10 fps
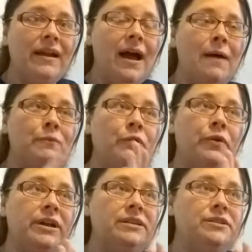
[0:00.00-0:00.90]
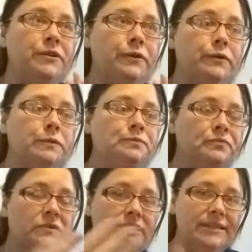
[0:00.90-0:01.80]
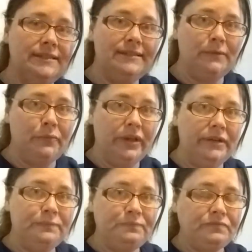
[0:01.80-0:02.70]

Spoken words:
I'm going to disassemble it,